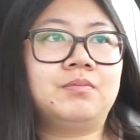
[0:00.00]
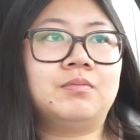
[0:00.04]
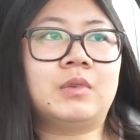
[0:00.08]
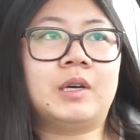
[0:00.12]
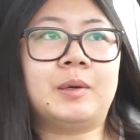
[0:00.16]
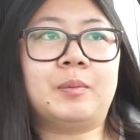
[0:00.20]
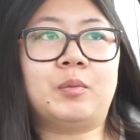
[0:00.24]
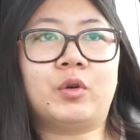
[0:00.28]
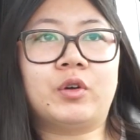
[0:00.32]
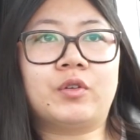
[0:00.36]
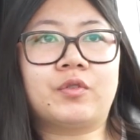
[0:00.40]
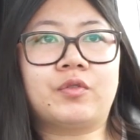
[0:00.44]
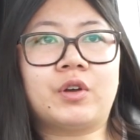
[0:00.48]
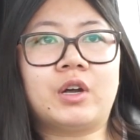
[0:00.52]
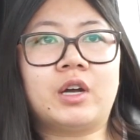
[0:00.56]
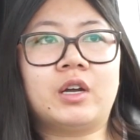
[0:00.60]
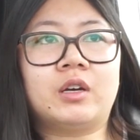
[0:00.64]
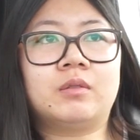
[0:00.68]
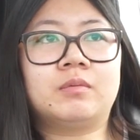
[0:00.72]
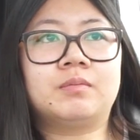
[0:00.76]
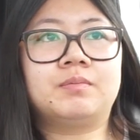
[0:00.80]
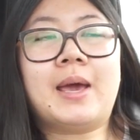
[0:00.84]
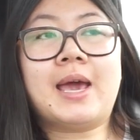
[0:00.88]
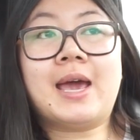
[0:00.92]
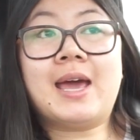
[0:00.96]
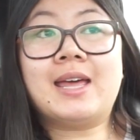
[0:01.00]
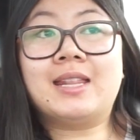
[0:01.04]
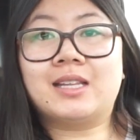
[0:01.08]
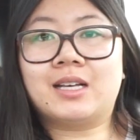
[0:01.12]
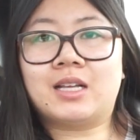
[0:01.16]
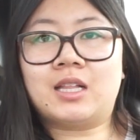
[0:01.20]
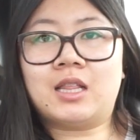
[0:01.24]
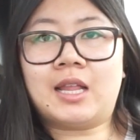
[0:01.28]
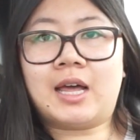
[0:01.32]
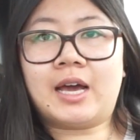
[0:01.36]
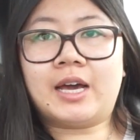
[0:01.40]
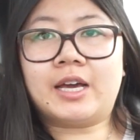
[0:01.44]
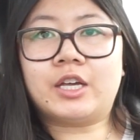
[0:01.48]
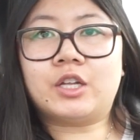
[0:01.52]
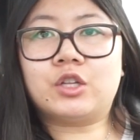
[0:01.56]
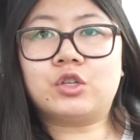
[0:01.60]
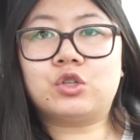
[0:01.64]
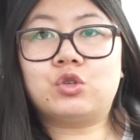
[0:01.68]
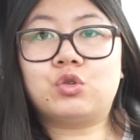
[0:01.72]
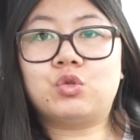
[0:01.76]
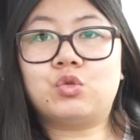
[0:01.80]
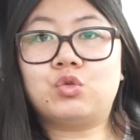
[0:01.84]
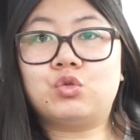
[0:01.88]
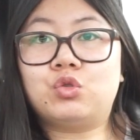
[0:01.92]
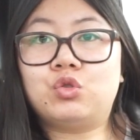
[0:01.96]
my boyfriend and the
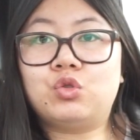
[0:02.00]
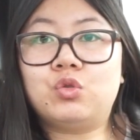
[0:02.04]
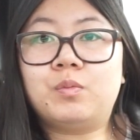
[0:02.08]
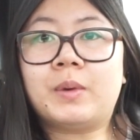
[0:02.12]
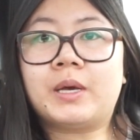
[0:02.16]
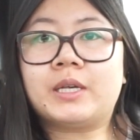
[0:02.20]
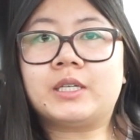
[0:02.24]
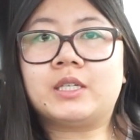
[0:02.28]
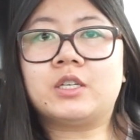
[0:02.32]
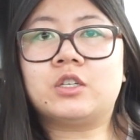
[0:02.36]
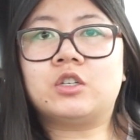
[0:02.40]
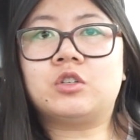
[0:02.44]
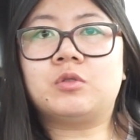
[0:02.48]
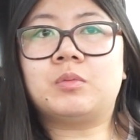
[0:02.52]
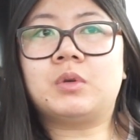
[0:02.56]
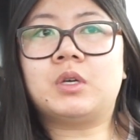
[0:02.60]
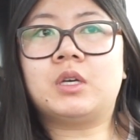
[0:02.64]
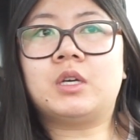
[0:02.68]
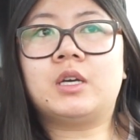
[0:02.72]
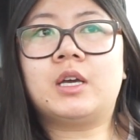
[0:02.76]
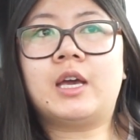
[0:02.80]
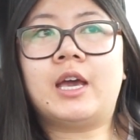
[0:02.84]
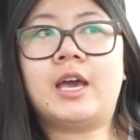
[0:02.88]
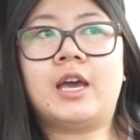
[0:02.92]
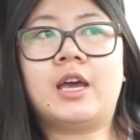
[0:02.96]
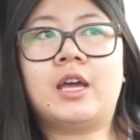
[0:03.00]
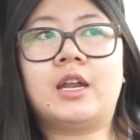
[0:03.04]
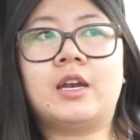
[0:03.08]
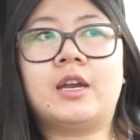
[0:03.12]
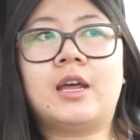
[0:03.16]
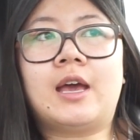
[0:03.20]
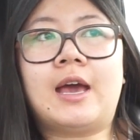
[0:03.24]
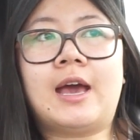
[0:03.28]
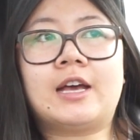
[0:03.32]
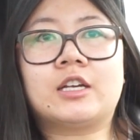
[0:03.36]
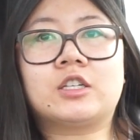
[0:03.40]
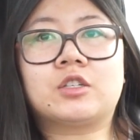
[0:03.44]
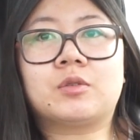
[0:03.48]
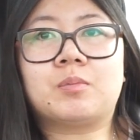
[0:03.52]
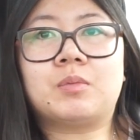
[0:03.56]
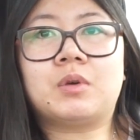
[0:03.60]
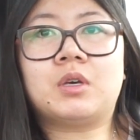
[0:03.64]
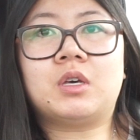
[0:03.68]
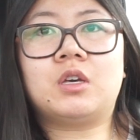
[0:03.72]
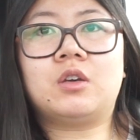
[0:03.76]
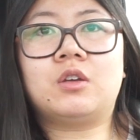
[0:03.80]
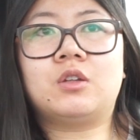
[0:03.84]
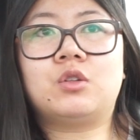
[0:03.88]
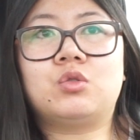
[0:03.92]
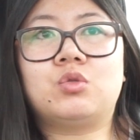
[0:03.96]
clients who do message me and ask
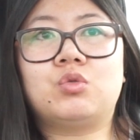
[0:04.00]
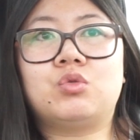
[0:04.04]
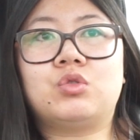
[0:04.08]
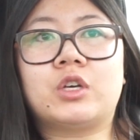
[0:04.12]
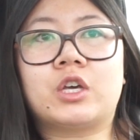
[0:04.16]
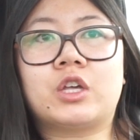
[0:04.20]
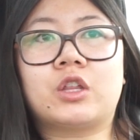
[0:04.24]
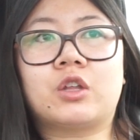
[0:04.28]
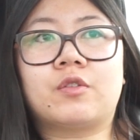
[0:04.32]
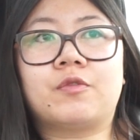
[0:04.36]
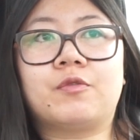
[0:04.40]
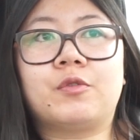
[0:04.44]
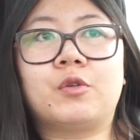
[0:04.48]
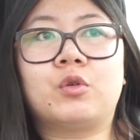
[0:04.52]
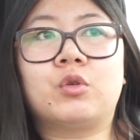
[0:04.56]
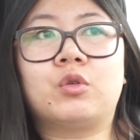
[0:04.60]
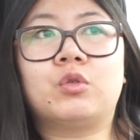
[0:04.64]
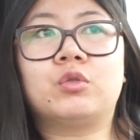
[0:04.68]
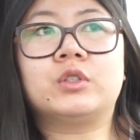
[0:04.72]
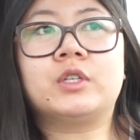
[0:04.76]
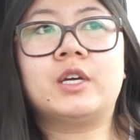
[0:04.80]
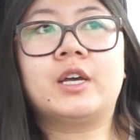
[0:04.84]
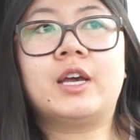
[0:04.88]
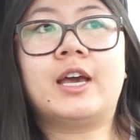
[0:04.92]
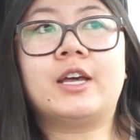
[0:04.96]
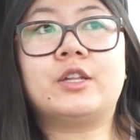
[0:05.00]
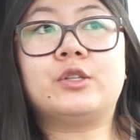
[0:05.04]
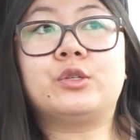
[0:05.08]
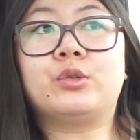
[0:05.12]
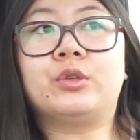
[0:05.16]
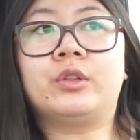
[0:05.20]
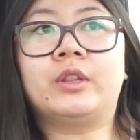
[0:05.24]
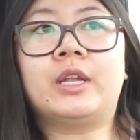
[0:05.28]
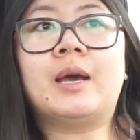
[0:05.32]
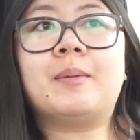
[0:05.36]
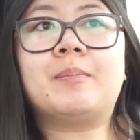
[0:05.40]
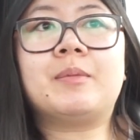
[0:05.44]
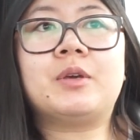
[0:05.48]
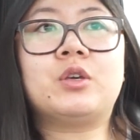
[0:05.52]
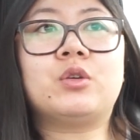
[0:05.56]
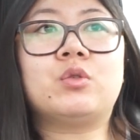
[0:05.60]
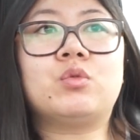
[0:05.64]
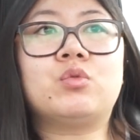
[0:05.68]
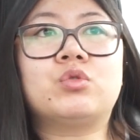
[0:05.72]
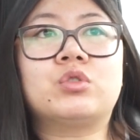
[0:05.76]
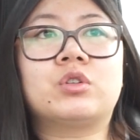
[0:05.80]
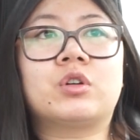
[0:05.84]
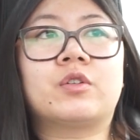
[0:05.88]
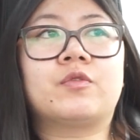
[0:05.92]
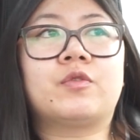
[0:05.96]
me to take their photos and to let me
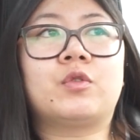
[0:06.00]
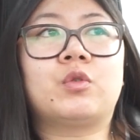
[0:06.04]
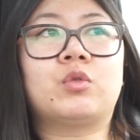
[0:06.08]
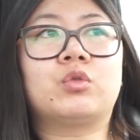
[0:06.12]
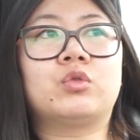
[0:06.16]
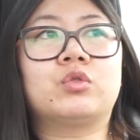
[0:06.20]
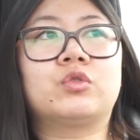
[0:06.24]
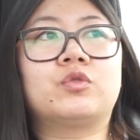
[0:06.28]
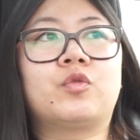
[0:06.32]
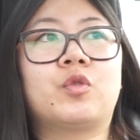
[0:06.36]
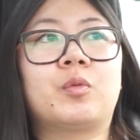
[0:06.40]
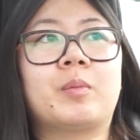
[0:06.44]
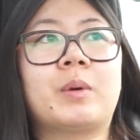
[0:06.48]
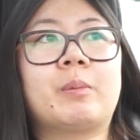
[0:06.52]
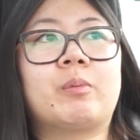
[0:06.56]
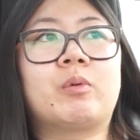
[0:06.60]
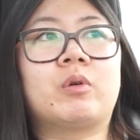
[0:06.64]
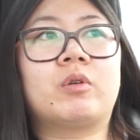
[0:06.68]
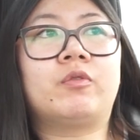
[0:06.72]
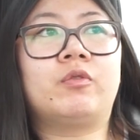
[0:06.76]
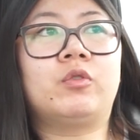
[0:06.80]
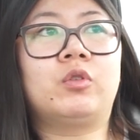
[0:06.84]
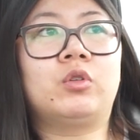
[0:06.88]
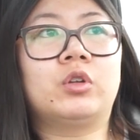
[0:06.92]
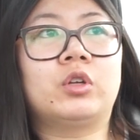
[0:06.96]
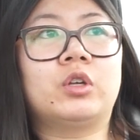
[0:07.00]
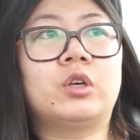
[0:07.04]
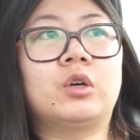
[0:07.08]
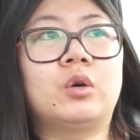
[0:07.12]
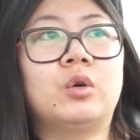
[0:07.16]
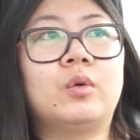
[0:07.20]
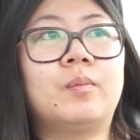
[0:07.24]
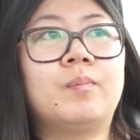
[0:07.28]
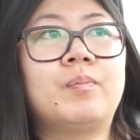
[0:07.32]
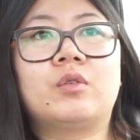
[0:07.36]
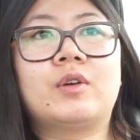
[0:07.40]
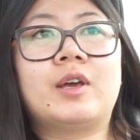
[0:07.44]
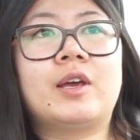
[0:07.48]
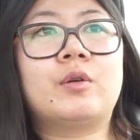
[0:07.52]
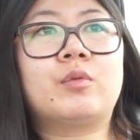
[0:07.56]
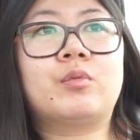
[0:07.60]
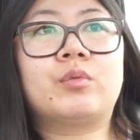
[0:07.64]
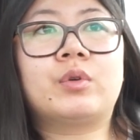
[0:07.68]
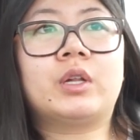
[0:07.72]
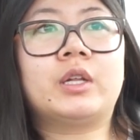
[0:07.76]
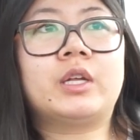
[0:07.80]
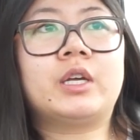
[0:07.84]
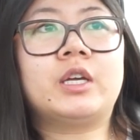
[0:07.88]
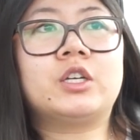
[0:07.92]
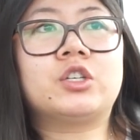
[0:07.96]
use their photos for my portfolio. It
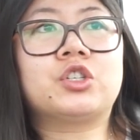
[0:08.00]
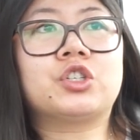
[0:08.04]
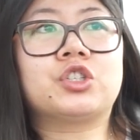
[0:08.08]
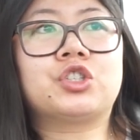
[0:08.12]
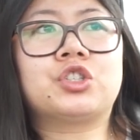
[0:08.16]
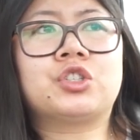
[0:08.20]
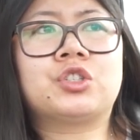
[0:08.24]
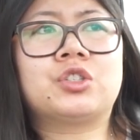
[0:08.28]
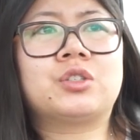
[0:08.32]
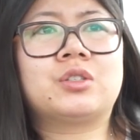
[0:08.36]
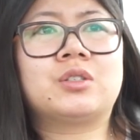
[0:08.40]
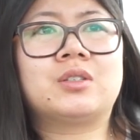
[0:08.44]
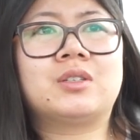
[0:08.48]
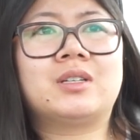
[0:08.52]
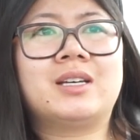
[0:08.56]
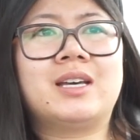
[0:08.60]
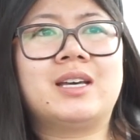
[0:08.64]
really just